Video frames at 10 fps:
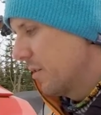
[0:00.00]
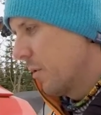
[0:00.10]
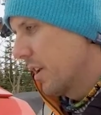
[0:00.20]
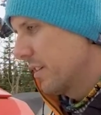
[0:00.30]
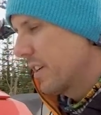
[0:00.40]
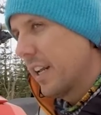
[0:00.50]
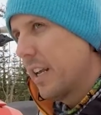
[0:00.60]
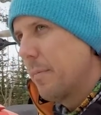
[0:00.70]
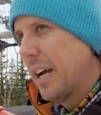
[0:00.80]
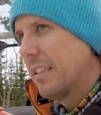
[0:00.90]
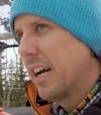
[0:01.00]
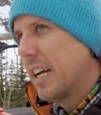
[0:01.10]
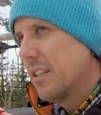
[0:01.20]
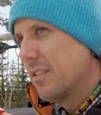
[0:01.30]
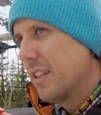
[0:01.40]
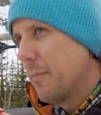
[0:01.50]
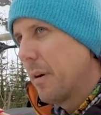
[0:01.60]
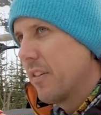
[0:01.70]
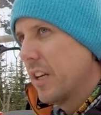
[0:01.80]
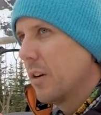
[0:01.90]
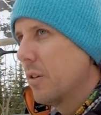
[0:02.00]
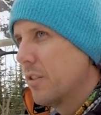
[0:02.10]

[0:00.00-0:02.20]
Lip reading: you want to kind of keep that tight just to keep everything going